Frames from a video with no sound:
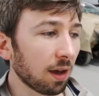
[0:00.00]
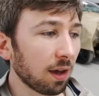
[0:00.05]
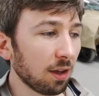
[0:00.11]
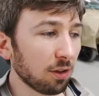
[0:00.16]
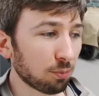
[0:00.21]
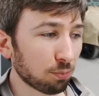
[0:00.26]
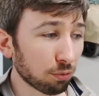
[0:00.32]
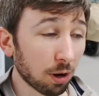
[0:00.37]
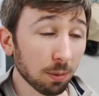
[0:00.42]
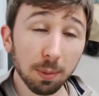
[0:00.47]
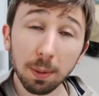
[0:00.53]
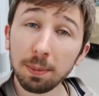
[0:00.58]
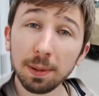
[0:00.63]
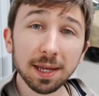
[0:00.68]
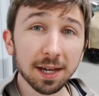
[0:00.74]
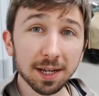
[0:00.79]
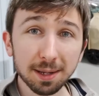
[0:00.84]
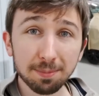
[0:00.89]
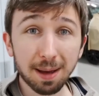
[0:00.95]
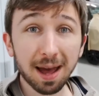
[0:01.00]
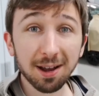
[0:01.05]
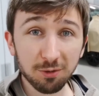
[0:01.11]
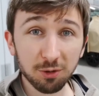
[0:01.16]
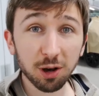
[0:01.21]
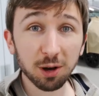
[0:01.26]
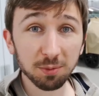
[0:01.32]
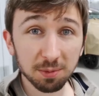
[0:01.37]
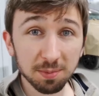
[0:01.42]
is probably going to
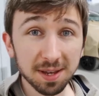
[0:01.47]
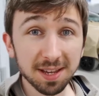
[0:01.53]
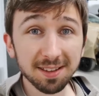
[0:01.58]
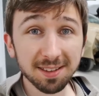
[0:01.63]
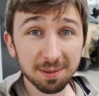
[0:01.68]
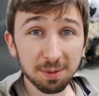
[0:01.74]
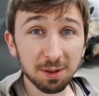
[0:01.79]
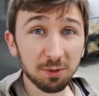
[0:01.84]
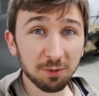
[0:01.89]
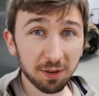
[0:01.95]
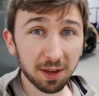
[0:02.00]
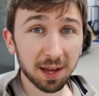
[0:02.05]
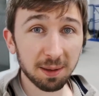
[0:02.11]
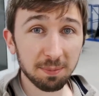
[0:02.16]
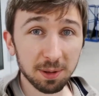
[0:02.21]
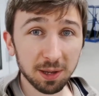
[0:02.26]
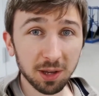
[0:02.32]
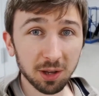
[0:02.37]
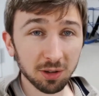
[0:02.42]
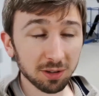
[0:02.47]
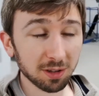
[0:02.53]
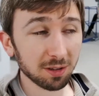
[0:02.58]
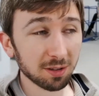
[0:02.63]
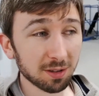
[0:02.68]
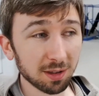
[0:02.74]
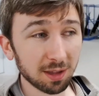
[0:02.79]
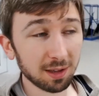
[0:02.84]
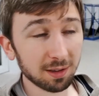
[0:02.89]
bankrupt me, to be fair, because
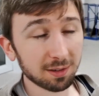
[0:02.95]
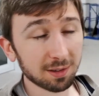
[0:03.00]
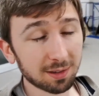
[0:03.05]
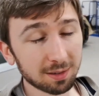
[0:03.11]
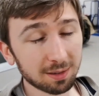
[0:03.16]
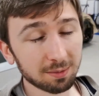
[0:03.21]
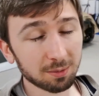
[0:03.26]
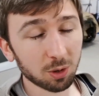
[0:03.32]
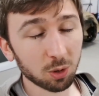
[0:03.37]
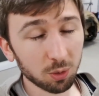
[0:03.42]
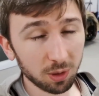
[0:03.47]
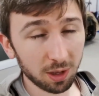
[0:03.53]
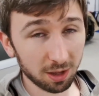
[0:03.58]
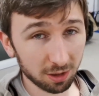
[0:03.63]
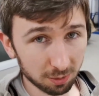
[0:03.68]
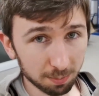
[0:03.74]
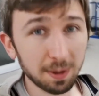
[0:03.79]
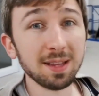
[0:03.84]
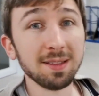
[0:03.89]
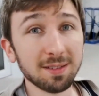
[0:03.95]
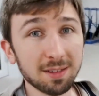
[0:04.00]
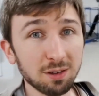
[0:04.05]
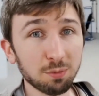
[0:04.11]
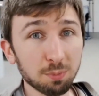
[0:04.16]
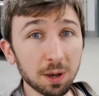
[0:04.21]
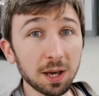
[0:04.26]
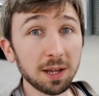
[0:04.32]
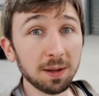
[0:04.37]
it's
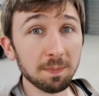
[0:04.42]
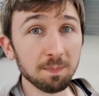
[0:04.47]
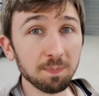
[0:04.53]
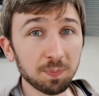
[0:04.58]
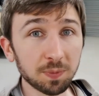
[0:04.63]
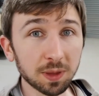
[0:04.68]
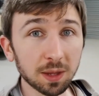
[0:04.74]
expensive paint,